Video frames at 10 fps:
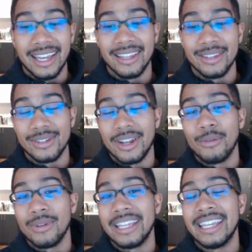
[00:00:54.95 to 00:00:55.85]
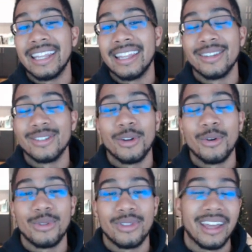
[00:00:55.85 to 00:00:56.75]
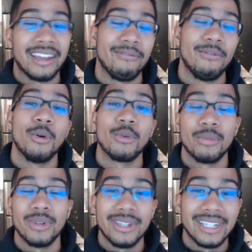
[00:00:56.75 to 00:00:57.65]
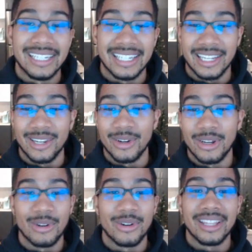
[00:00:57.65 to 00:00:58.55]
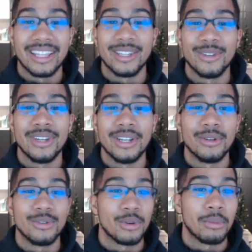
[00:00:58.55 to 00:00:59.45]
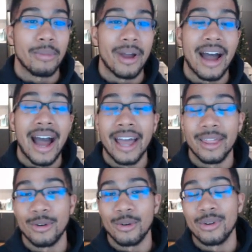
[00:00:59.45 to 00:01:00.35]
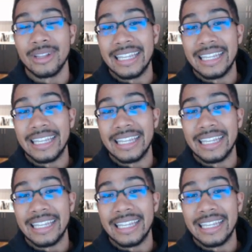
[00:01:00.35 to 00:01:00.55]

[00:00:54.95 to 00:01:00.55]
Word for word: and there's not really there's no like vulnerability security or anything you need to trip about either or